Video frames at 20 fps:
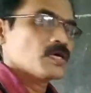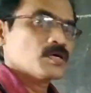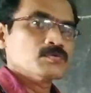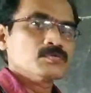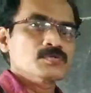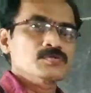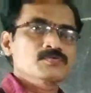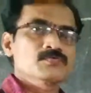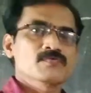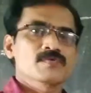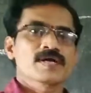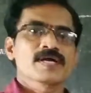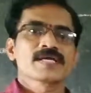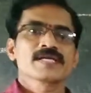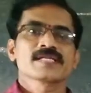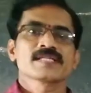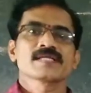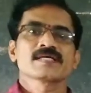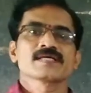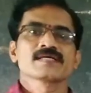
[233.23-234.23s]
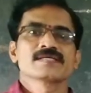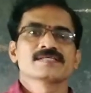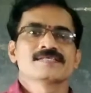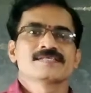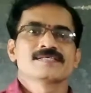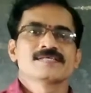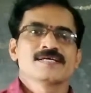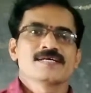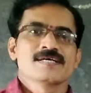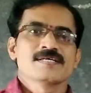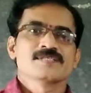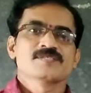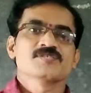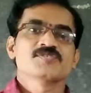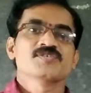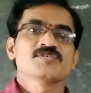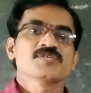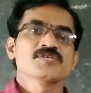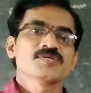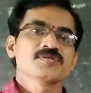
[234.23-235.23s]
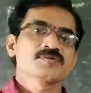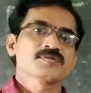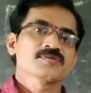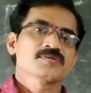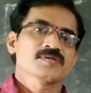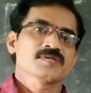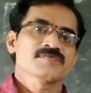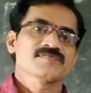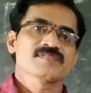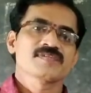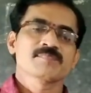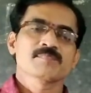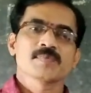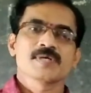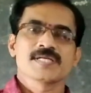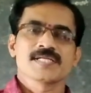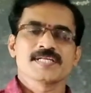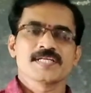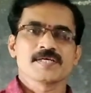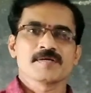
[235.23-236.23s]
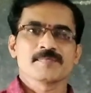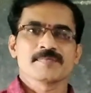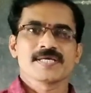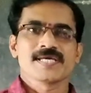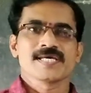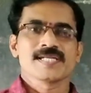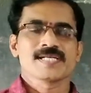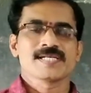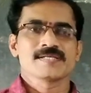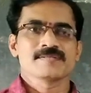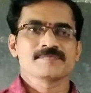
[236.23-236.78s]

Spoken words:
how to find the zero of the polynomial.